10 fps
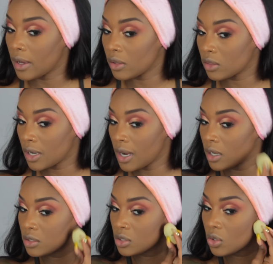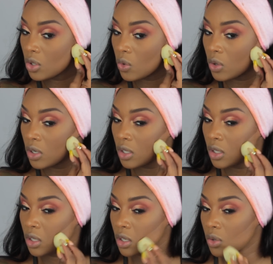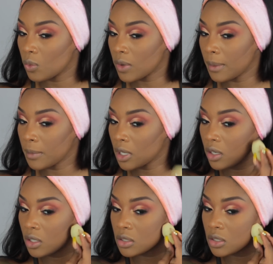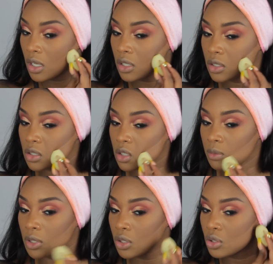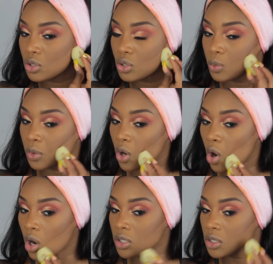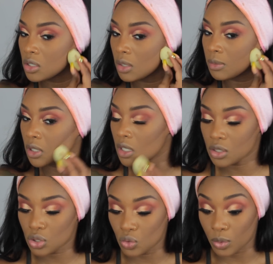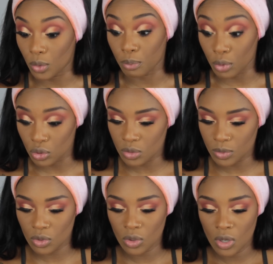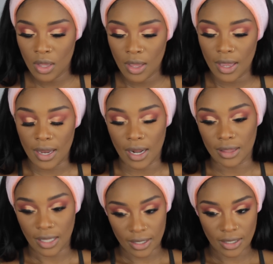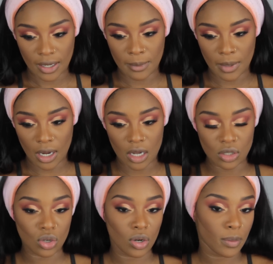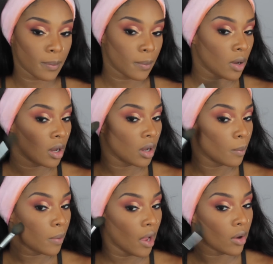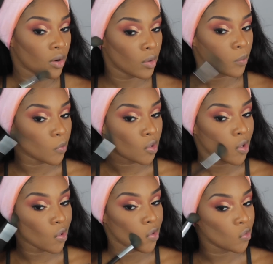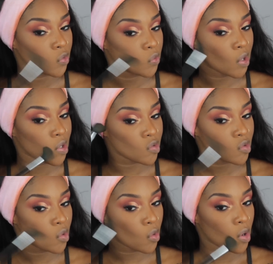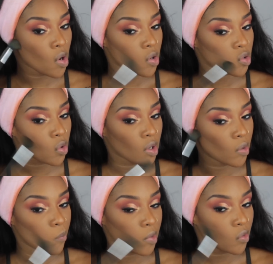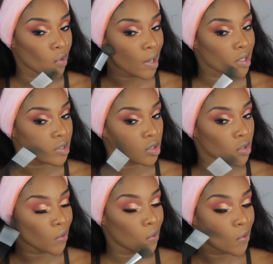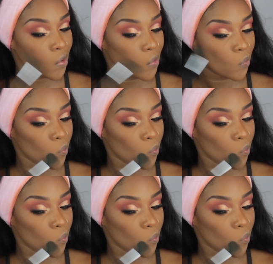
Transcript: Now the contour on it, what I'm getting is not something super harsh. It's something that's super buildable. And I like that in my contour uh, powder because you guys know contour can make you guys look